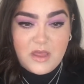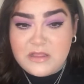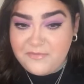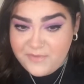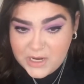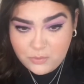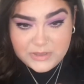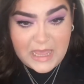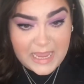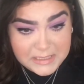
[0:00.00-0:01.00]
The freckles
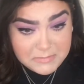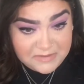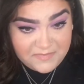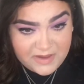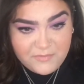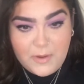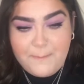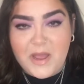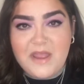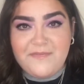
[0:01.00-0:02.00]
ain't my favourite, but
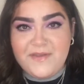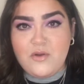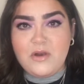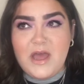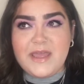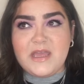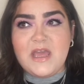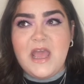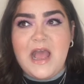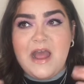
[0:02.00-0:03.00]
I feel like
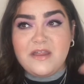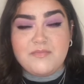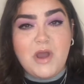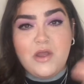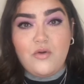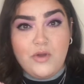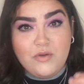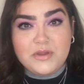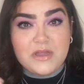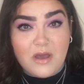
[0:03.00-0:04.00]
as my
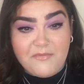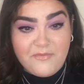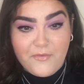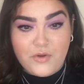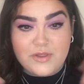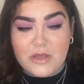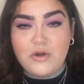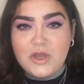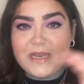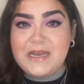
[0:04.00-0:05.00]
oils come through, they'll
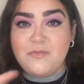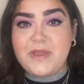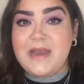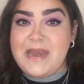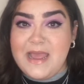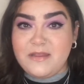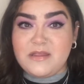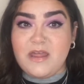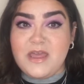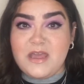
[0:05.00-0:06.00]
look a little bit less
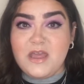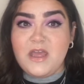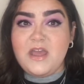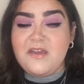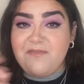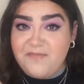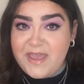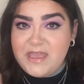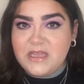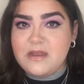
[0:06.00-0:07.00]
like
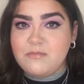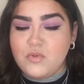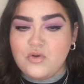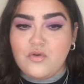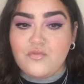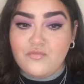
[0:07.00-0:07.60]
fake and more